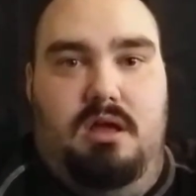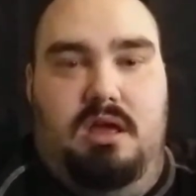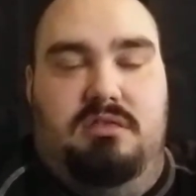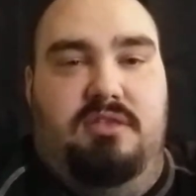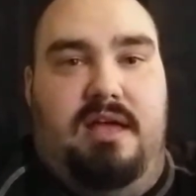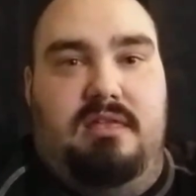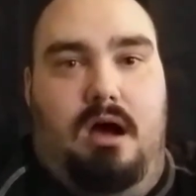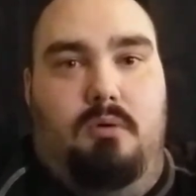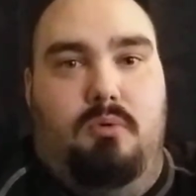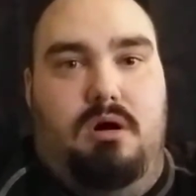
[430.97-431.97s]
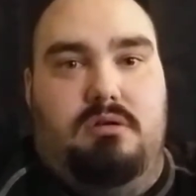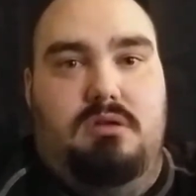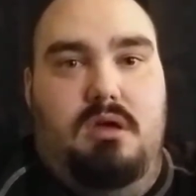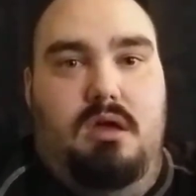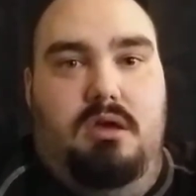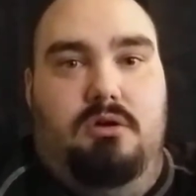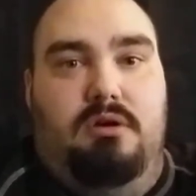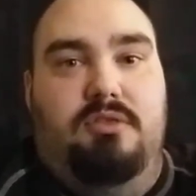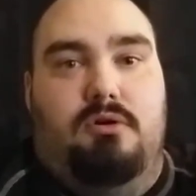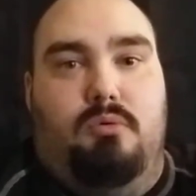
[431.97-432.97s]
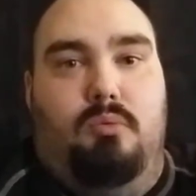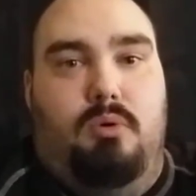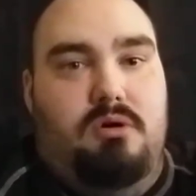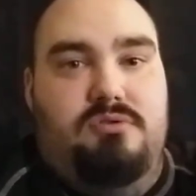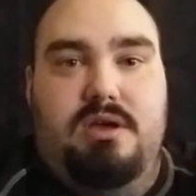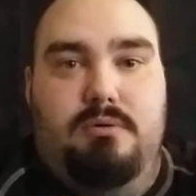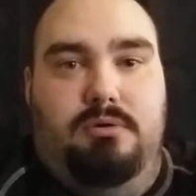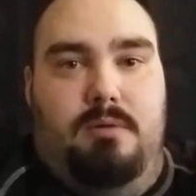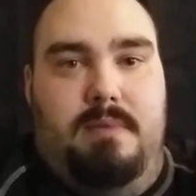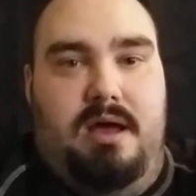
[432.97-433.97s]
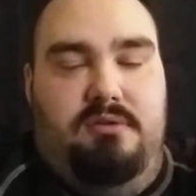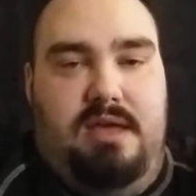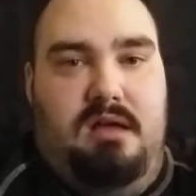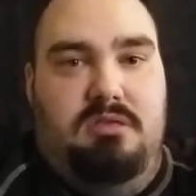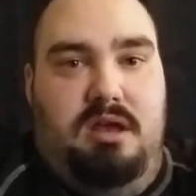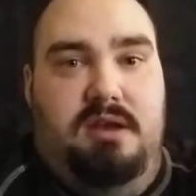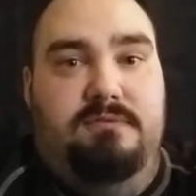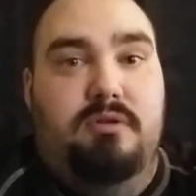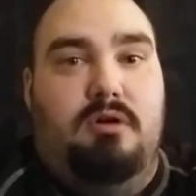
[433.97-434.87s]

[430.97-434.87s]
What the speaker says: You see, that's how it works. You're either worthy no matter the outside influence,